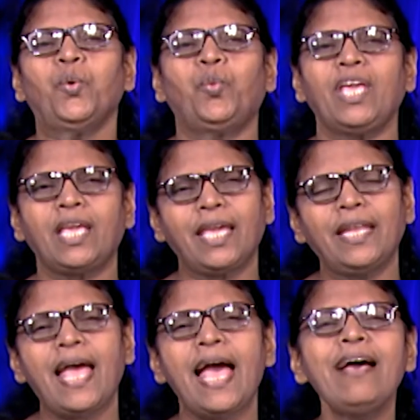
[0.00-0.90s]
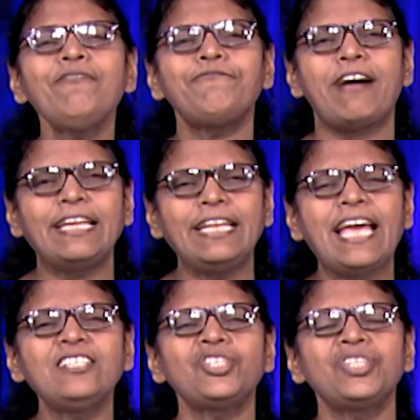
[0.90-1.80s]
We can have
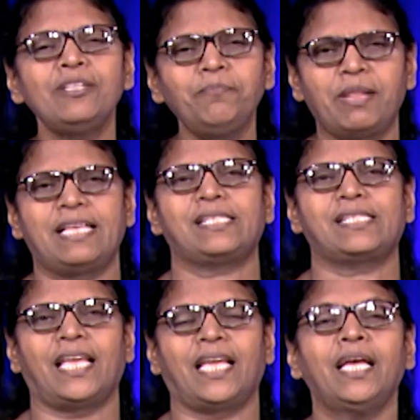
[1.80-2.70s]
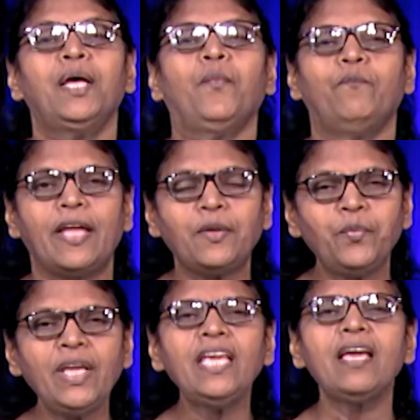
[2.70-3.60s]
financial blessing when
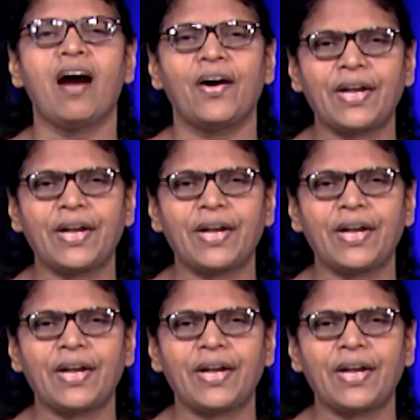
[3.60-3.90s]
we are